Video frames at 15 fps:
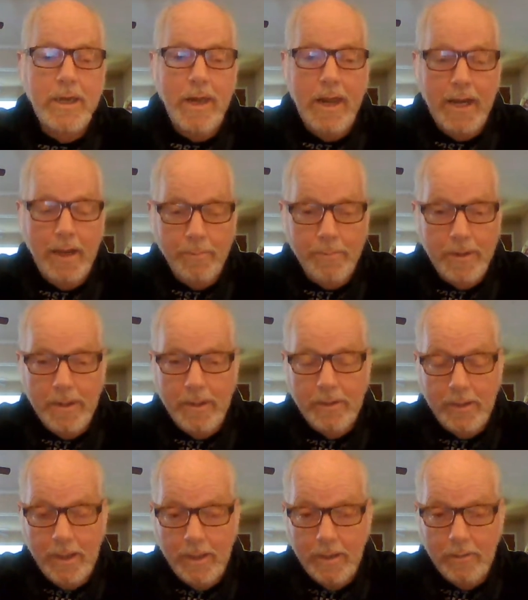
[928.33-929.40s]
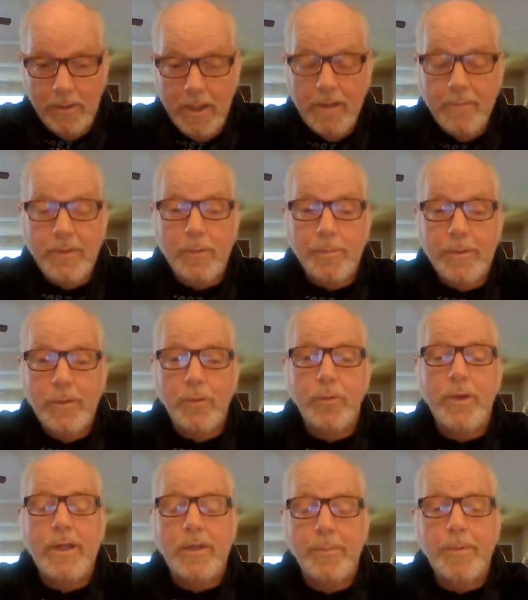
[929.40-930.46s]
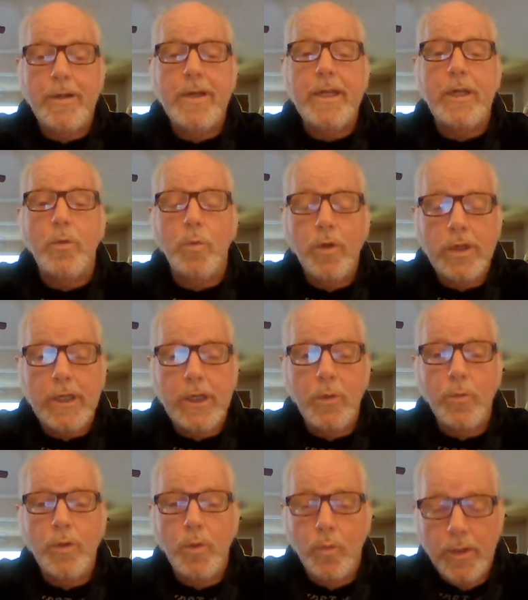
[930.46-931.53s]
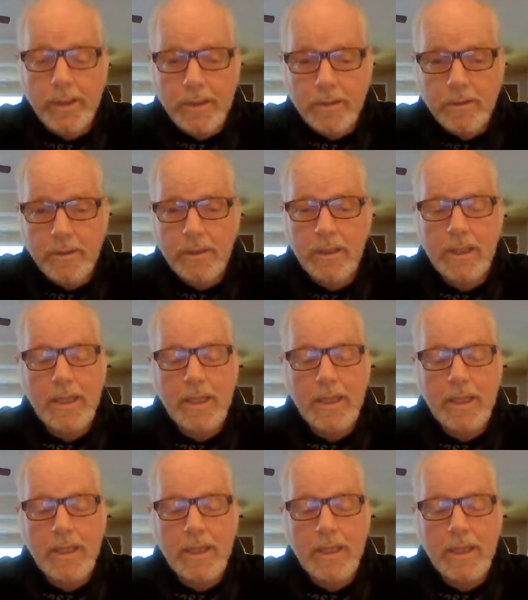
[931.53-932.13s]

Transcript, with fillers: And I, and, it, and a lot of it's been transpiring and working real well.